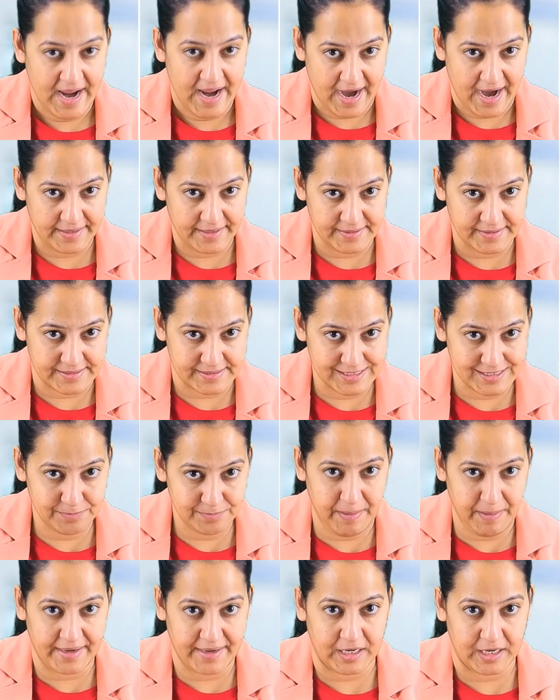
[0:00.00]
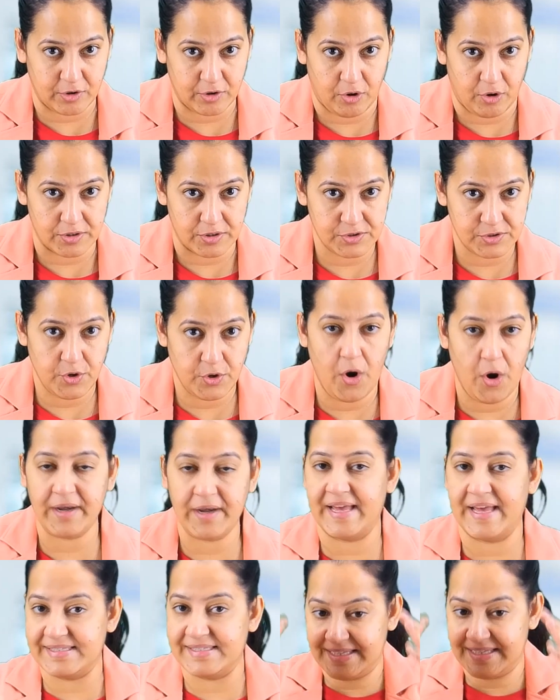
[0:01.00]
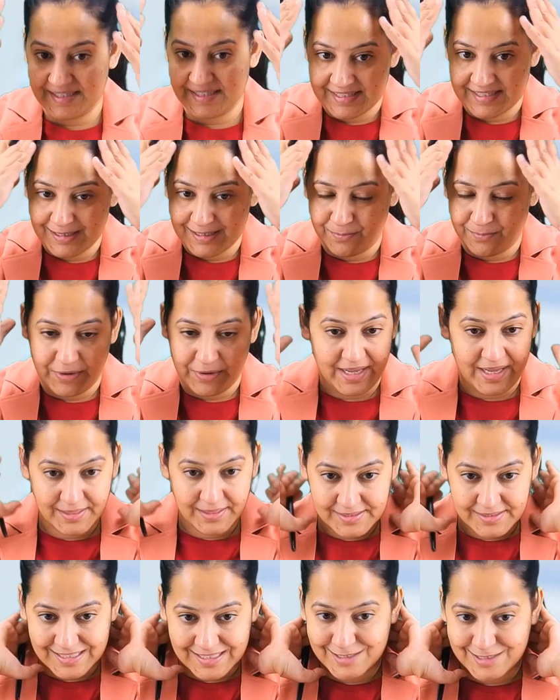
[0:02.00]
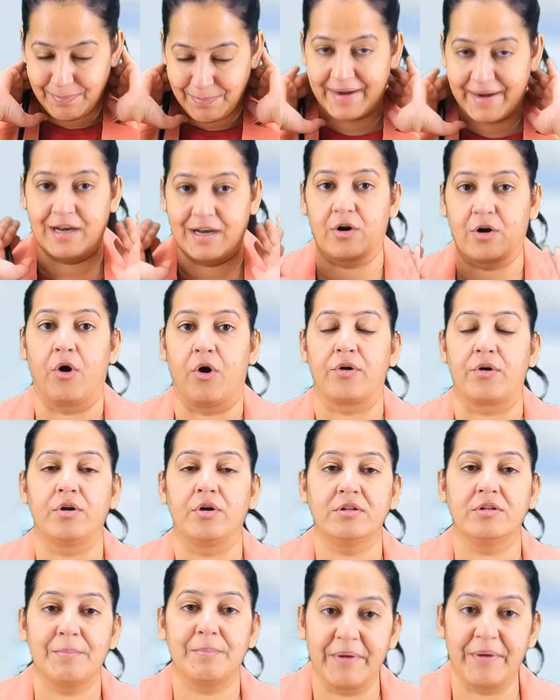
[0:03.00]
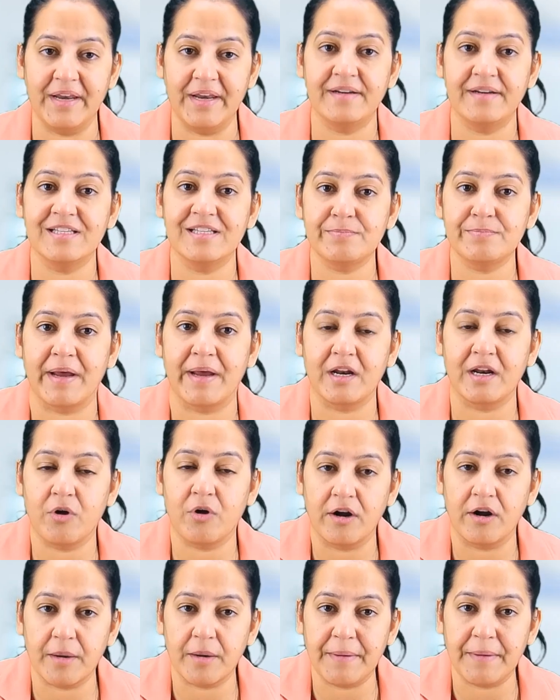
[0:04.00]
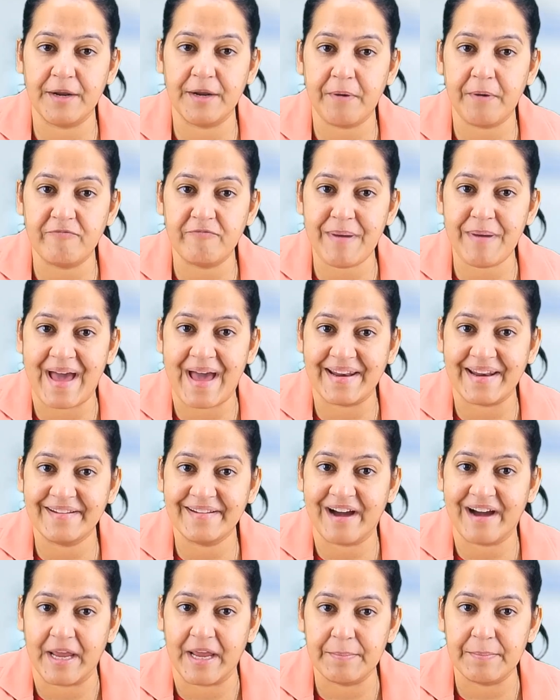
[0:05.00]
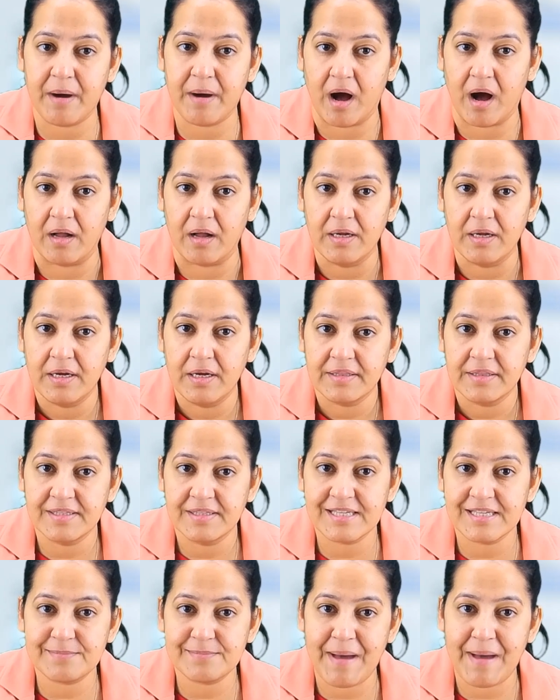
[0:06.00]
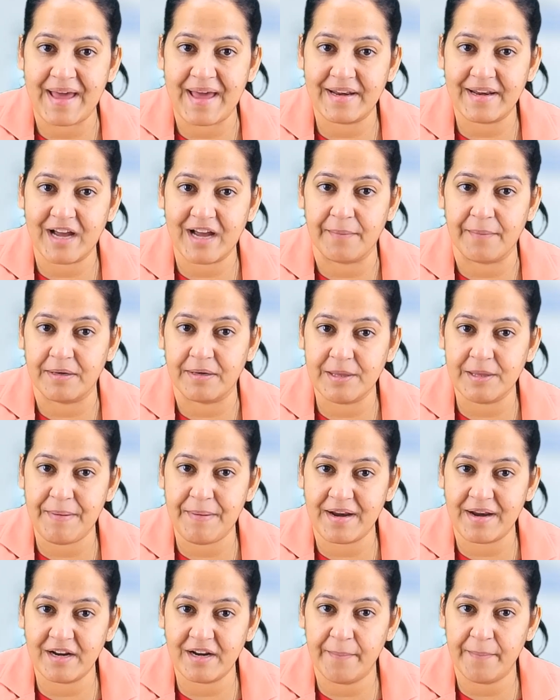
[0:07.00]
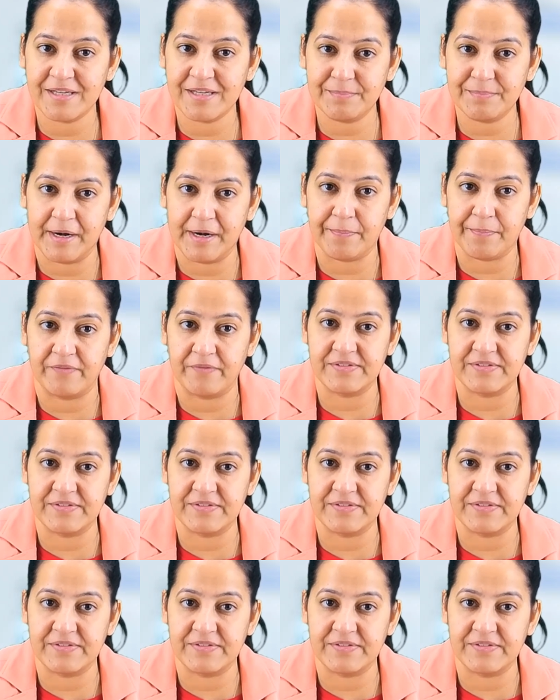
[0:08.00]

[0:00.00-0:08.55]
and this is spinal cord. So you all can see this is brain, this is spinal cord. Now the brain and the spinal cord are made up of parenchyma. This is parenchyma. The parenchyma is made up